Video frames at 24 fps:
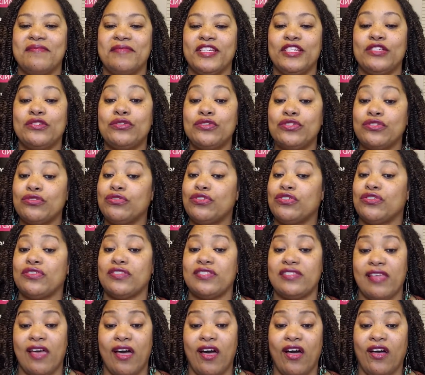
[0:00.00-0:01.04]
Introduce
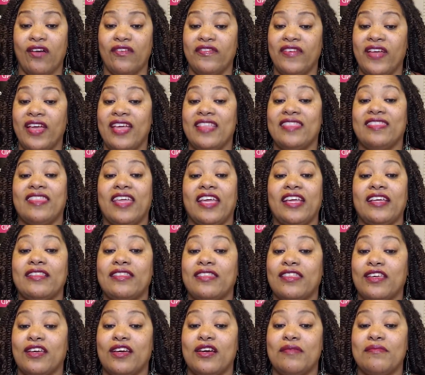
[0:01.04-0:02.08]
yourself.
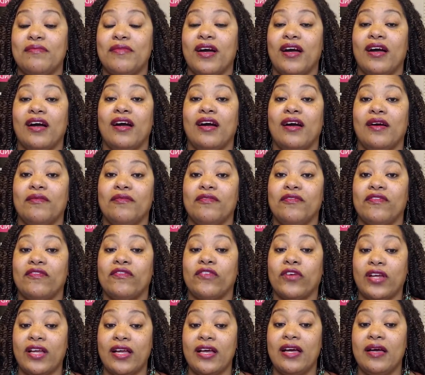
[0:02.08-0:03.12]
Thank them
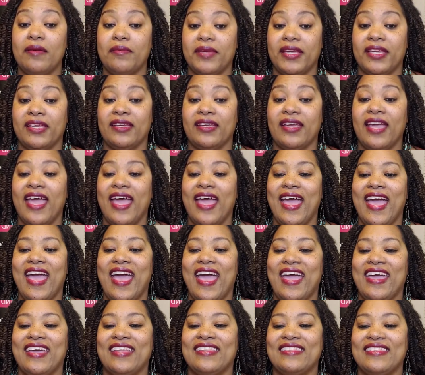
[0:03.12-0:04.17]
for coming,
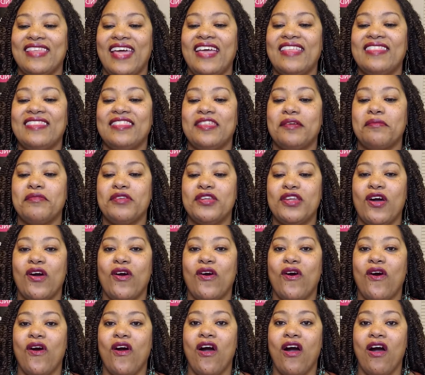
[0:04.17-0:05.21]
and let them
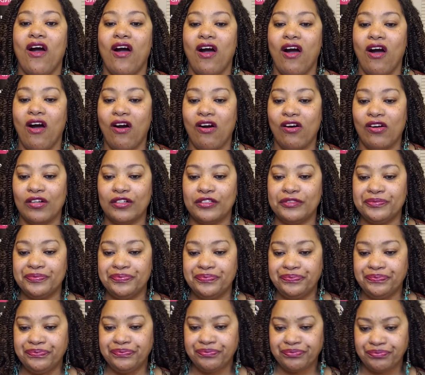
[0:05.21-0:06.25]
know all